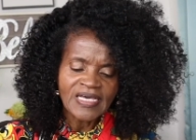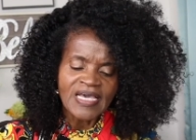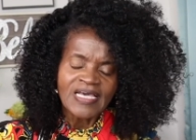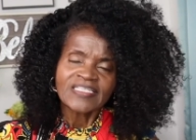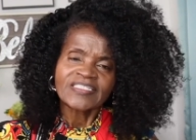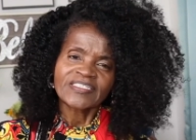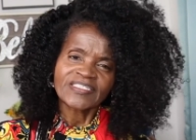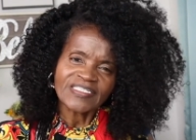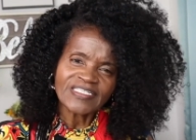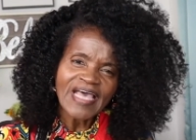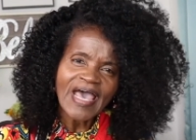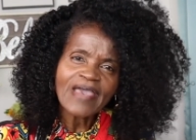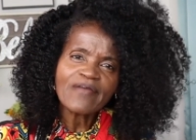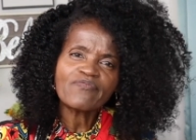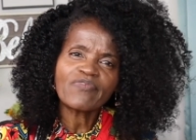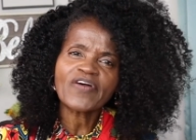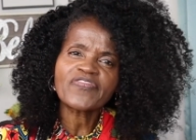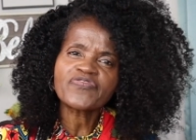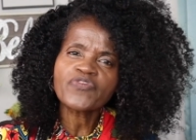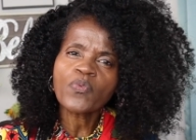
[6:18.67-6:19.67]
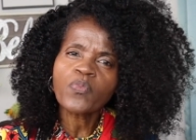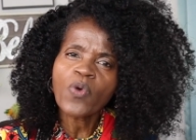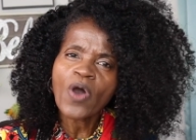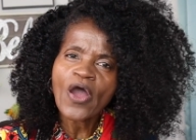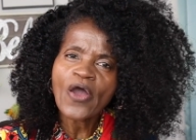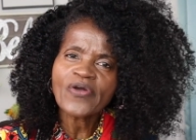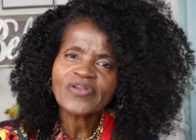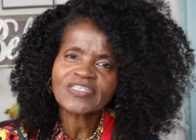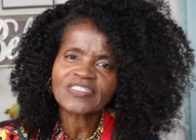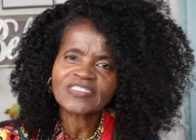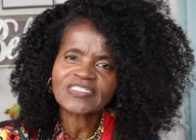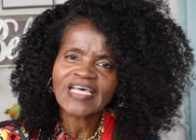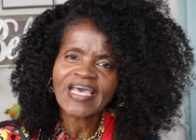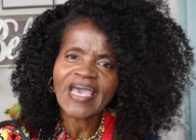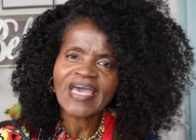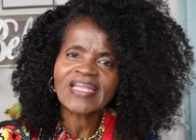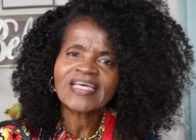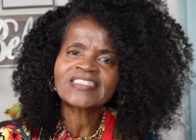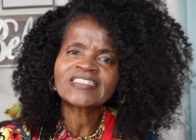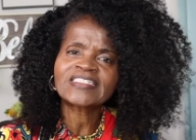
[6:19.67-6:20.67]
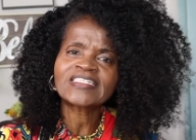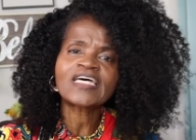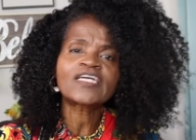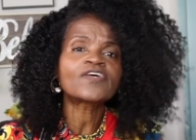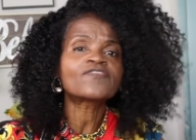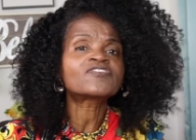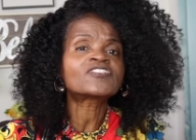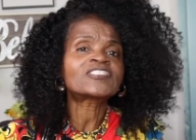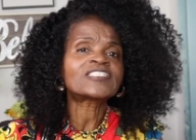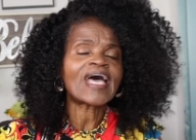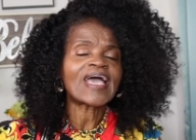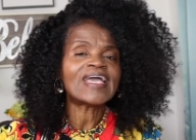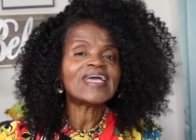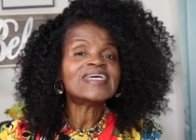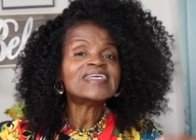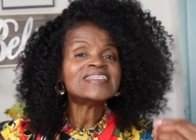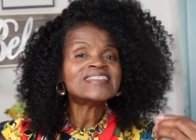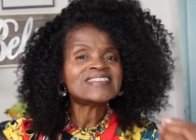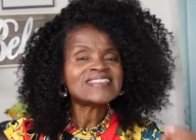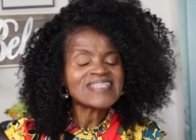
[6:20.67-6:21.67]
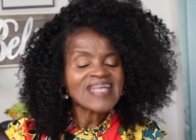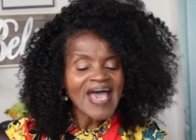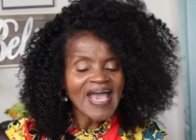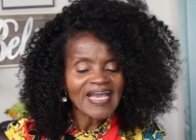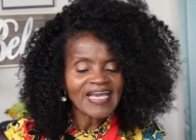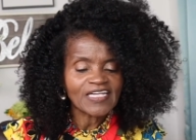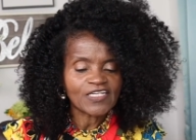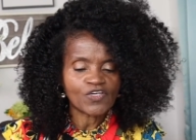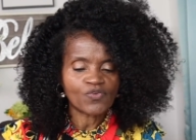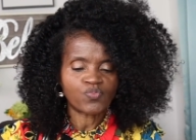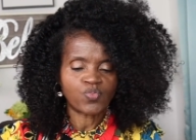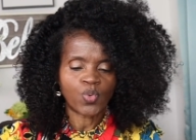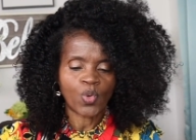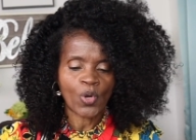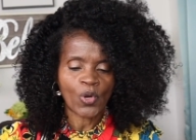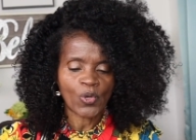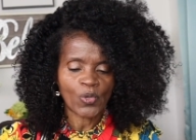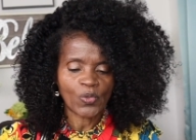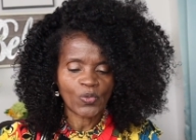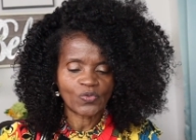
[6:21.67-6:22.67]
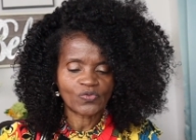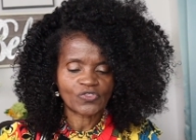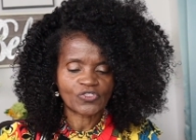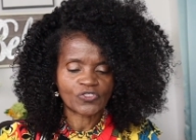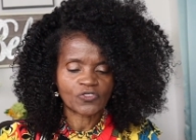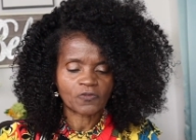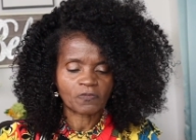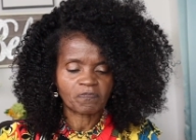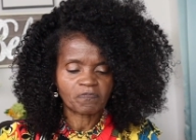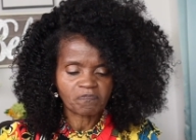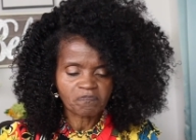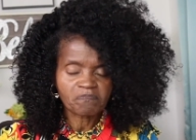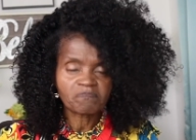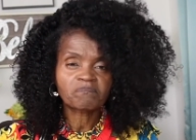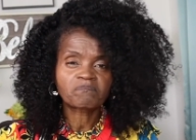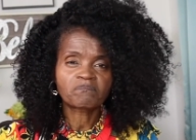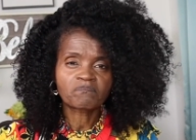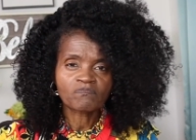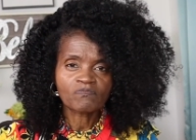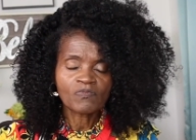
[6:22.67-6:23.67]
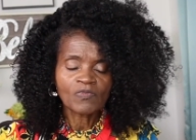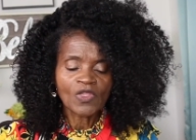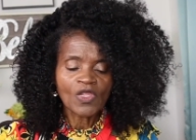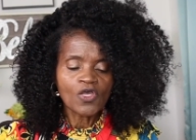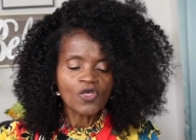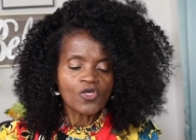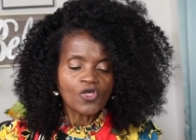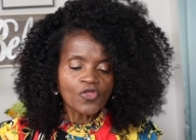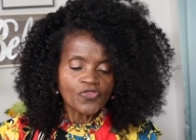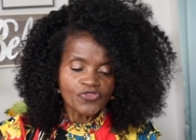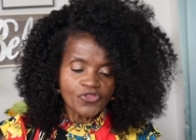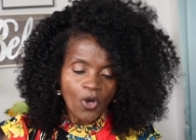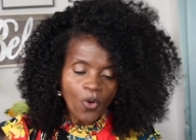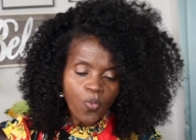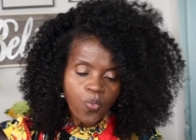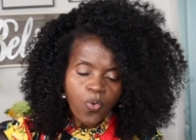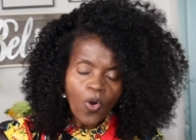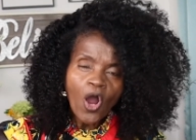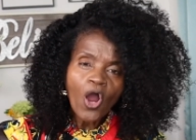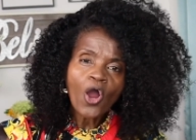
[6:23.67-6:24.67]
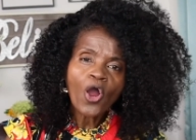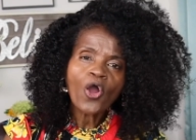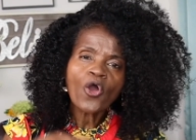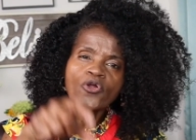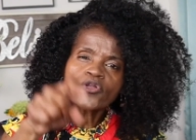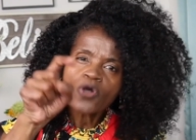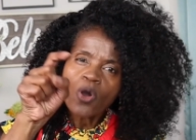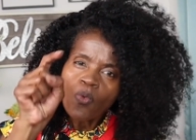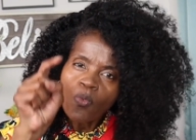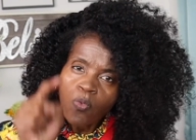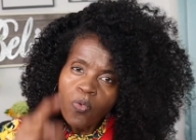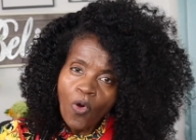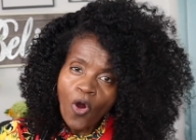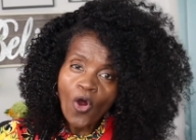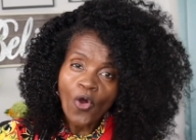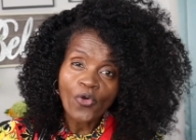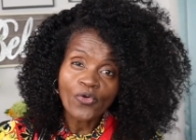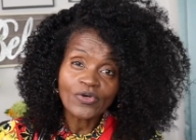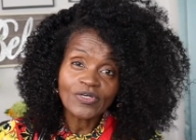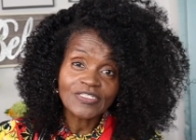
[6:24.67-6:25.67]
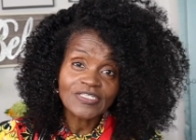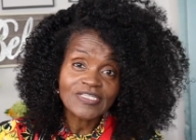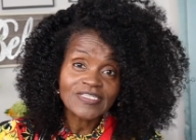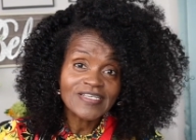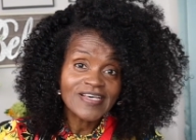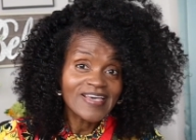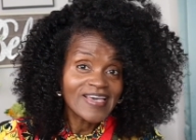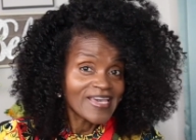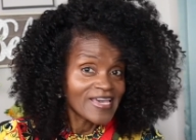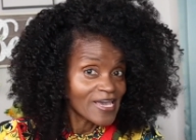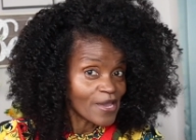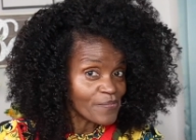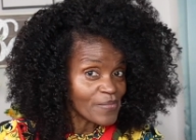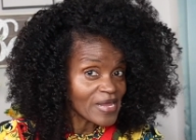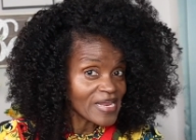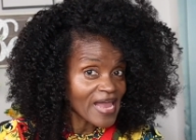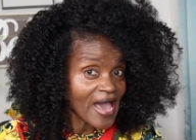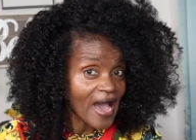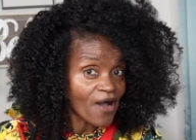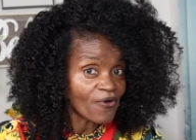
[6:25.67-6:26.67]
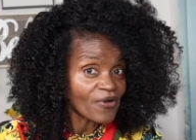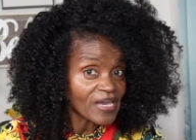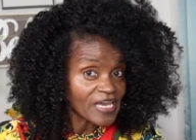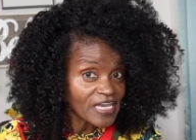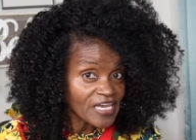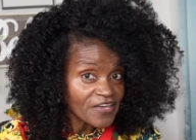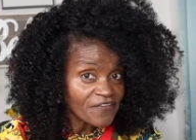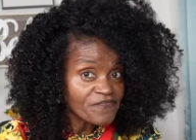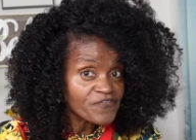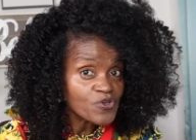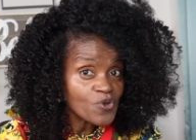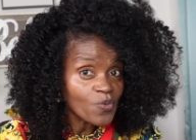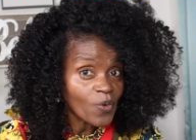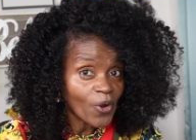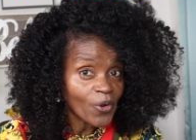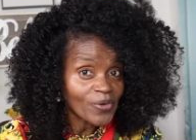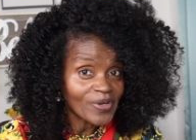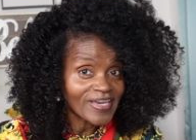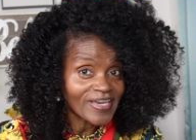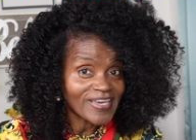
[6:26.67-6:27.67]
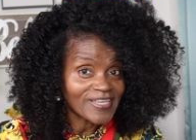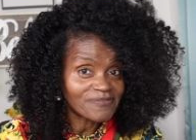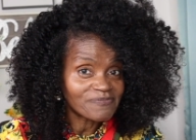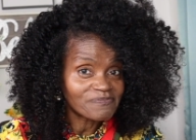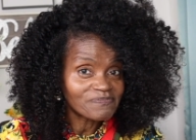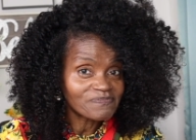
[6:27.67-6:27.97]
Say what the word is saying instead of saying negative words. The word works. Hear me now, if you work it.